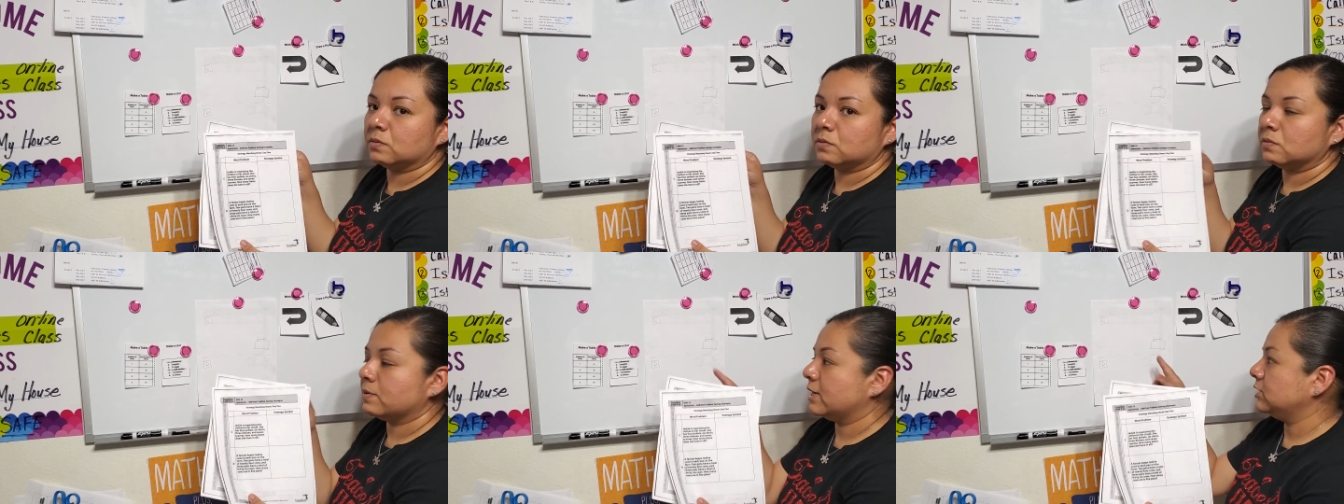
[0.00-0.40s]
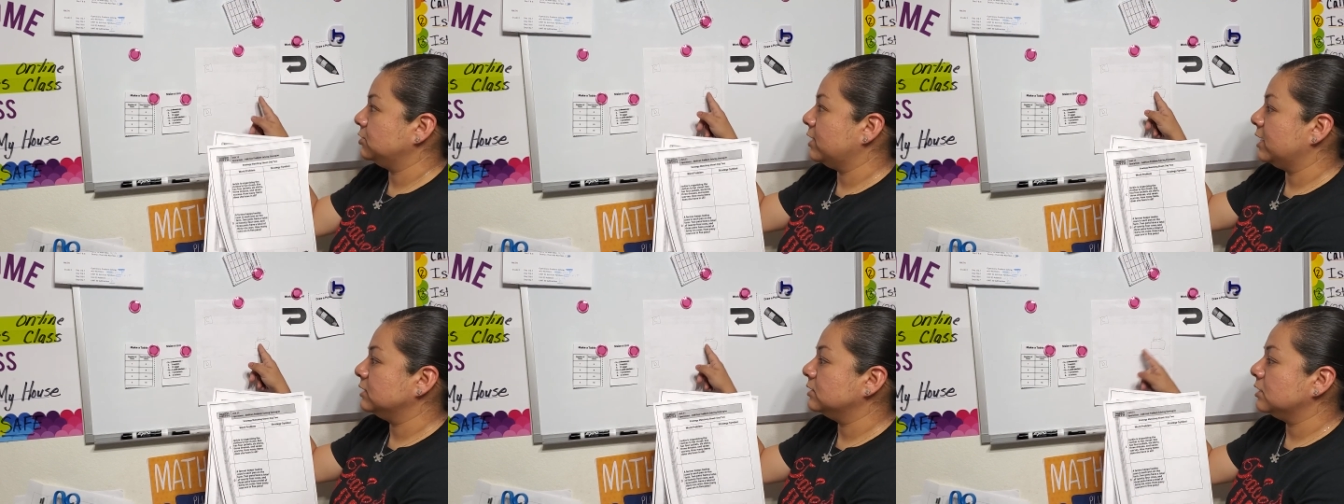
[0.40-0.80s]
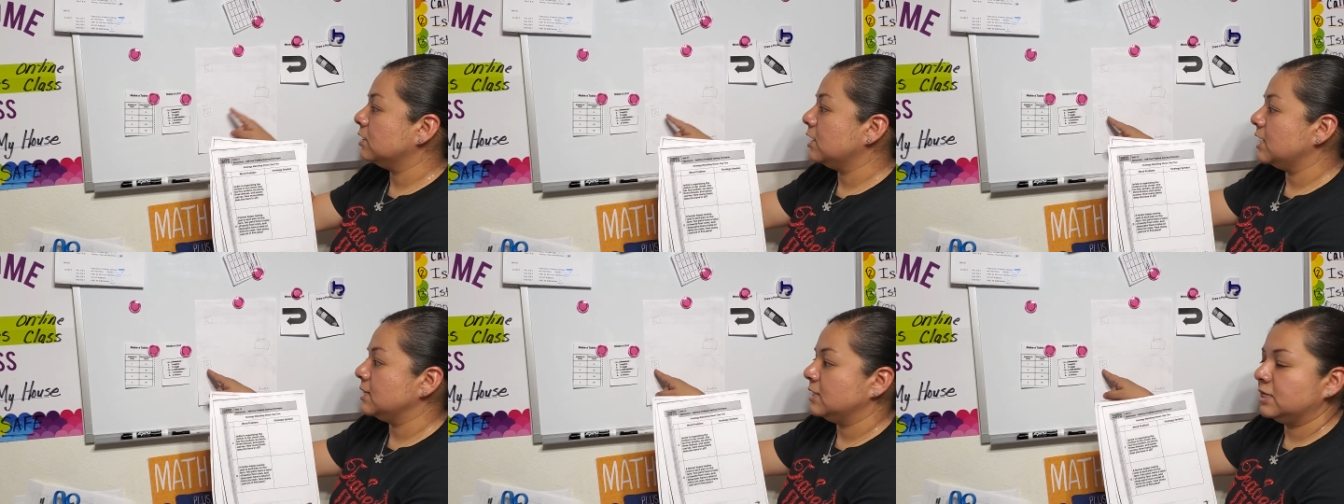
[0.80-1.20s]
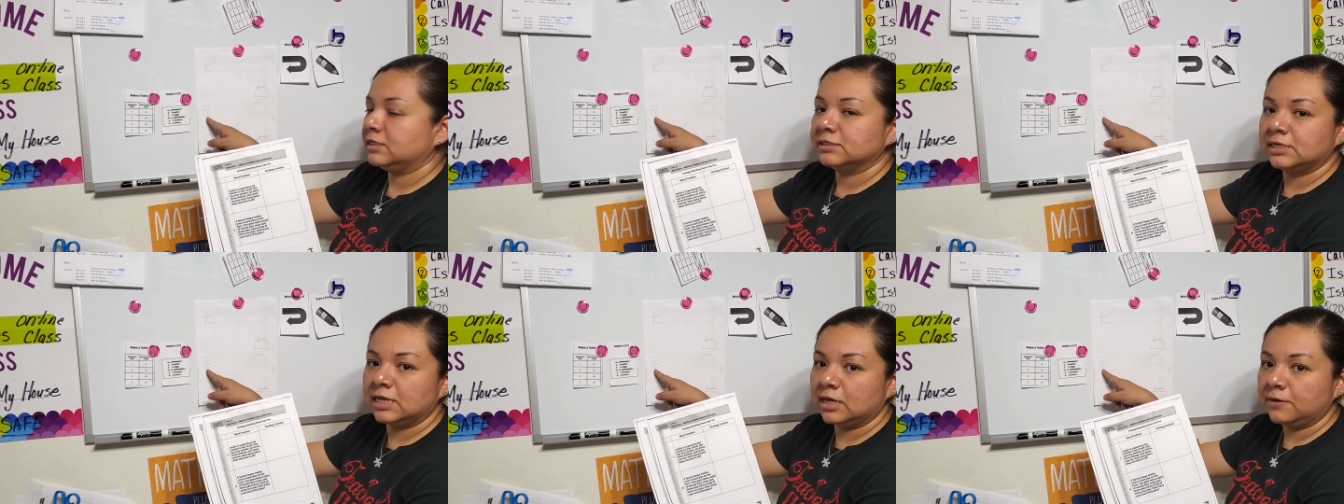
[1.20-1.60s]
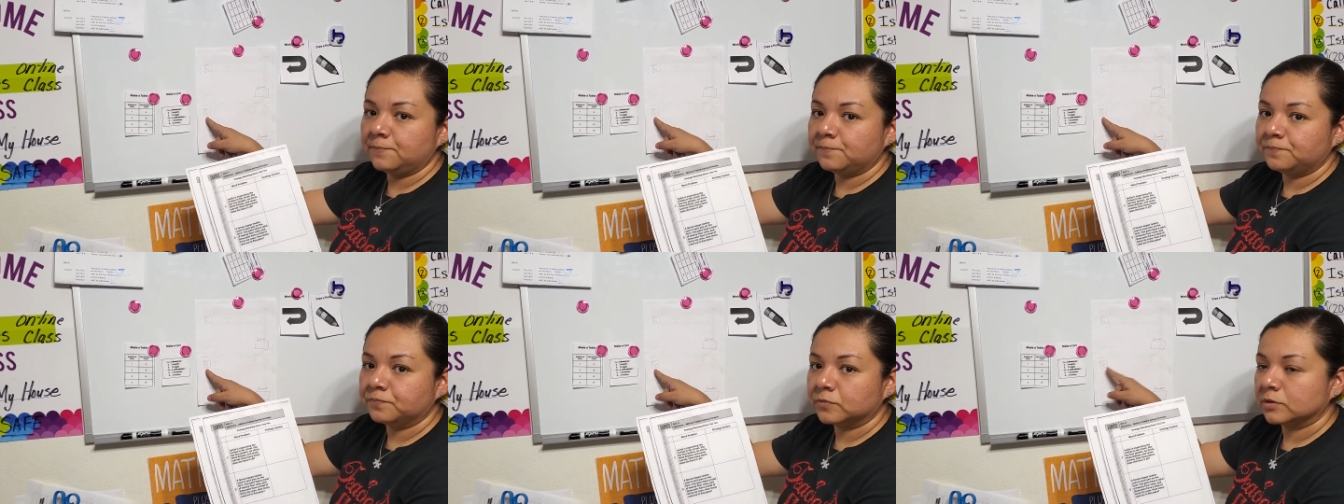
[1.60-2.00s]
Write your answer and then D.
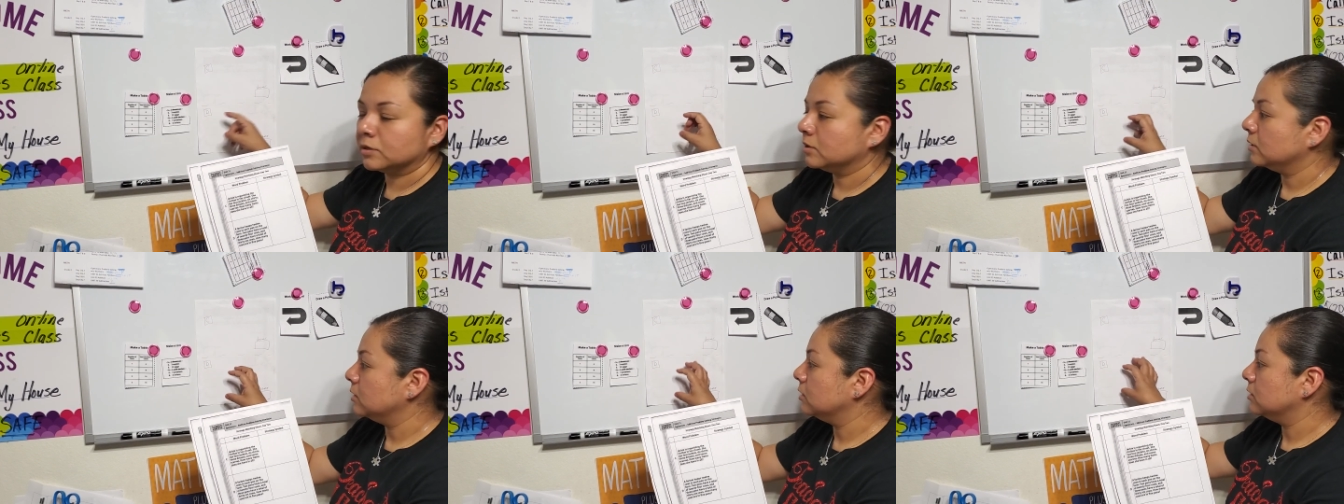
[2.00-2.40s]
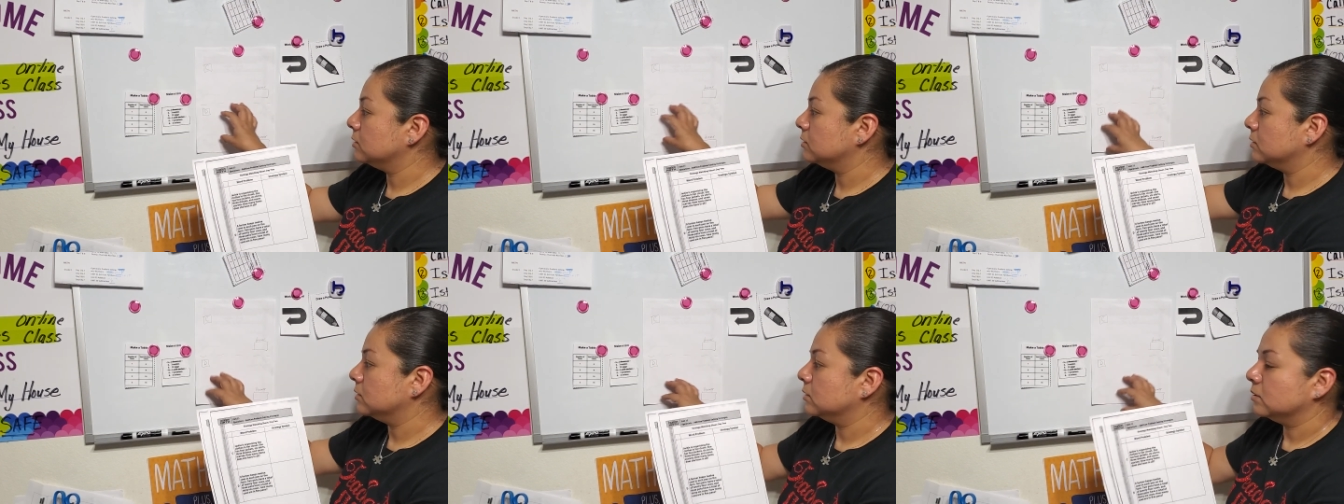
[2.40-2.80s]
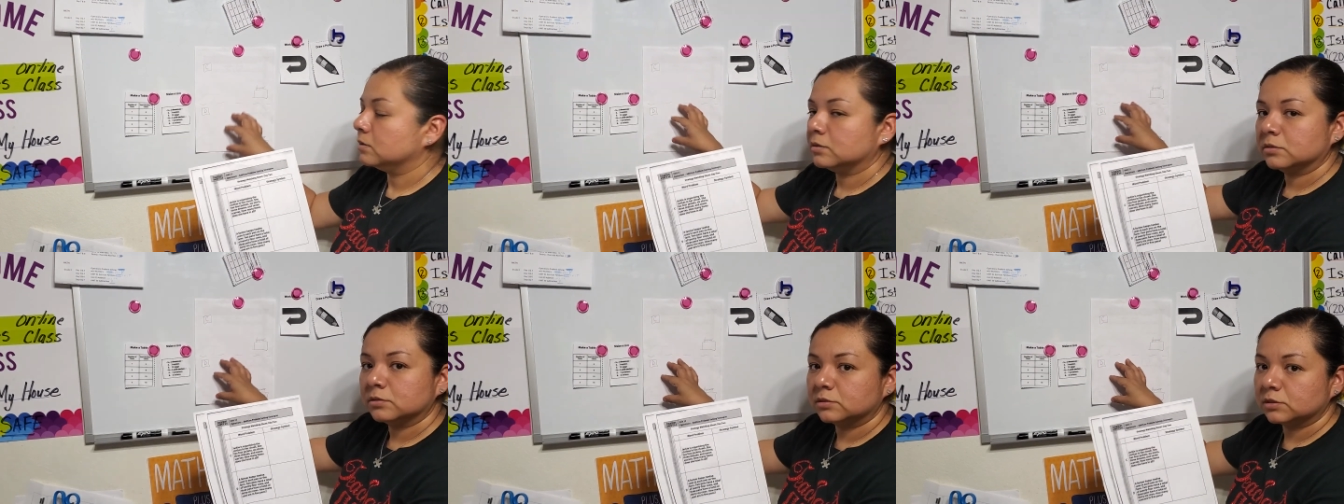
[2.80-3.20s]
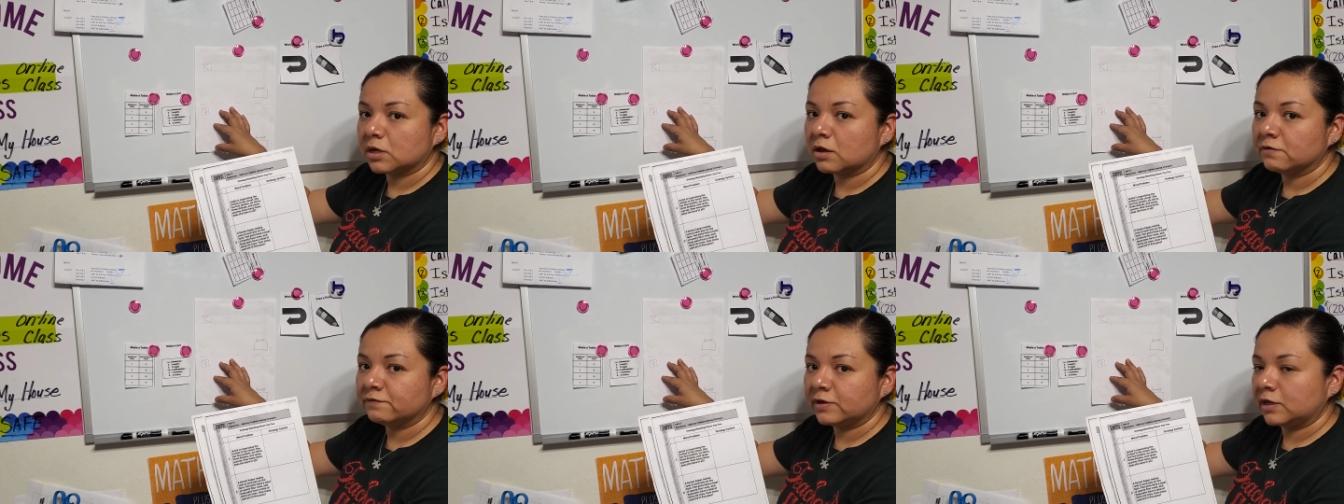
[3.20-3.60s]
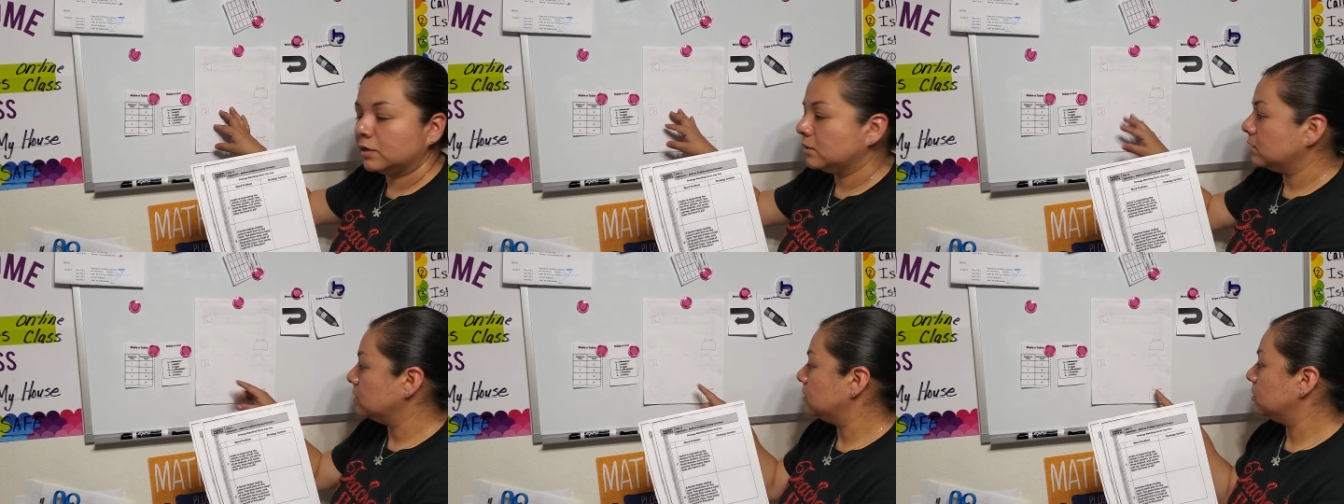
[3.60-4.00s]
Solve it
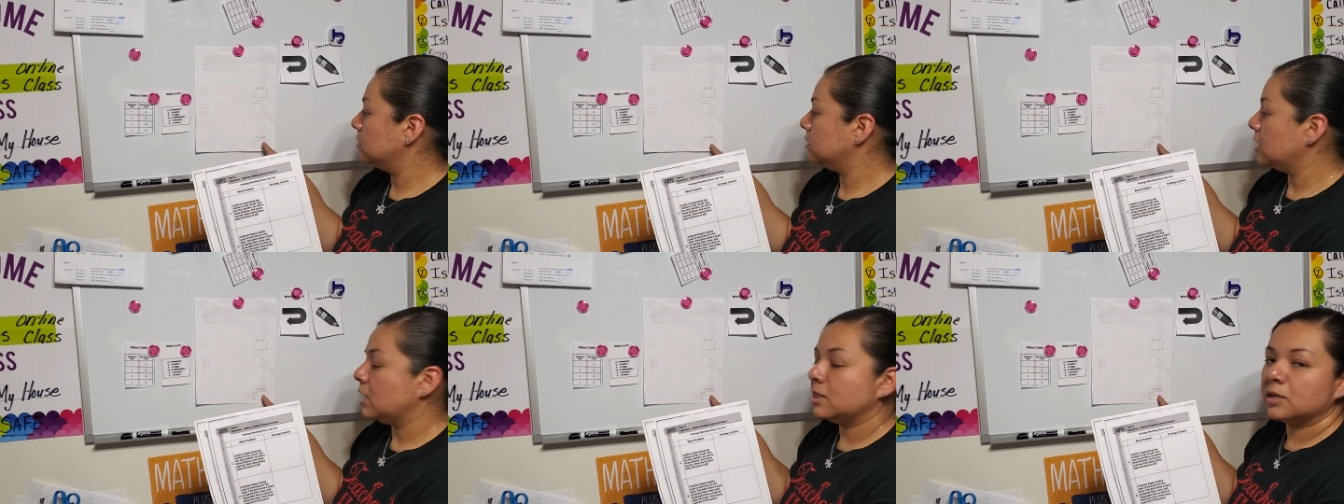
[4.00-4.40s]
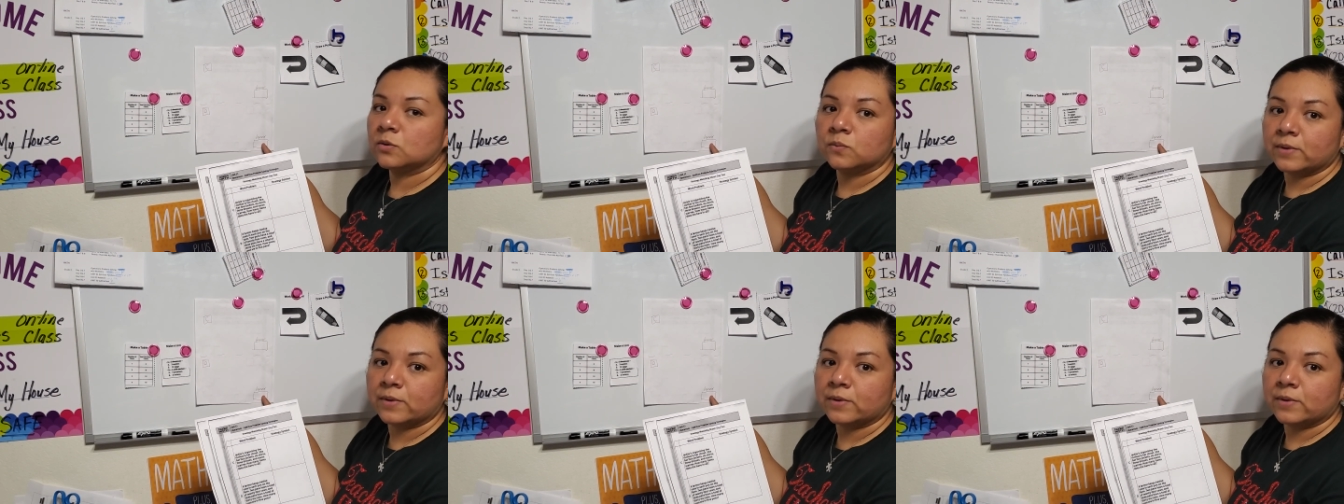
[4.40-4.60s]
and then